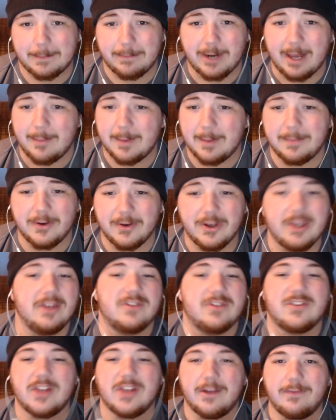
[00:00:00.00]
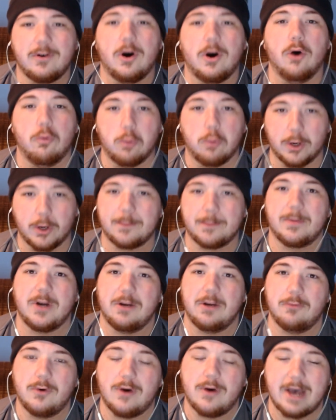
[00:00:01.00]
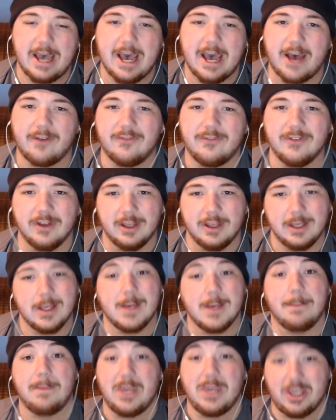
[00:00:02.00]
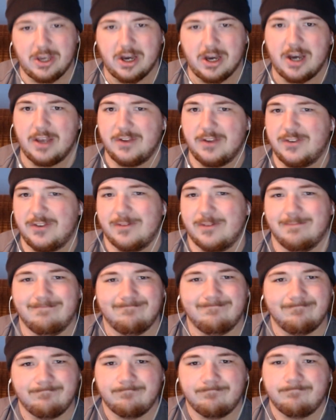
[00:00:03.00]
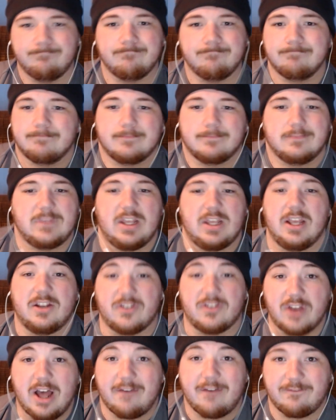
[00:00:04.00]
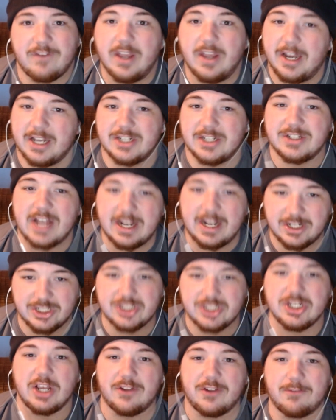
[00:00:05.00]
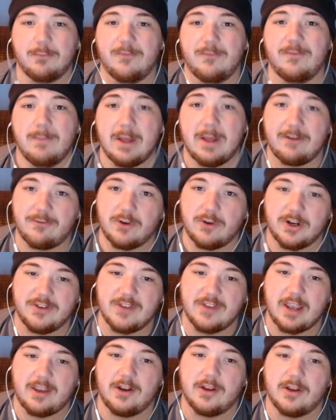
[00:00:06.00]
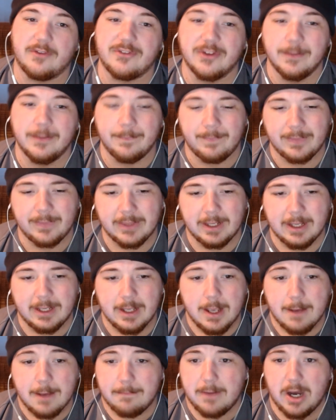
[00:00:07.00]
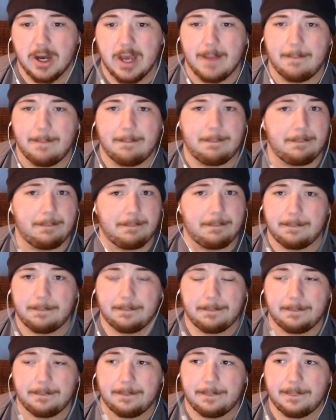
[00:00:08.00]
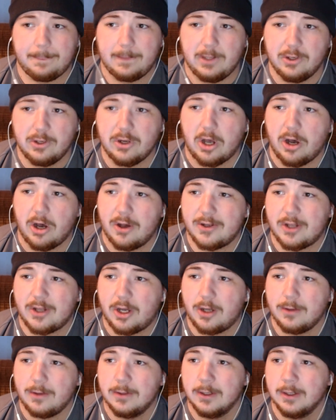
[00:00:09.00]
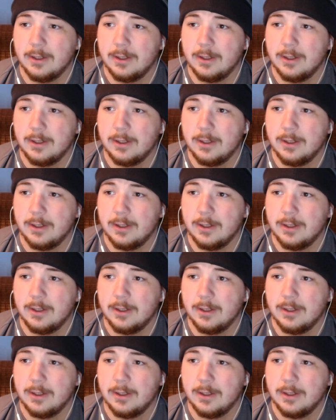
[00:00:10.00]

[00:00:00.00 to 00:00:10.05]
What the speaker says: probably. Stuff a work print will have because it's not finished. That's just meant for executives. But, you know, all in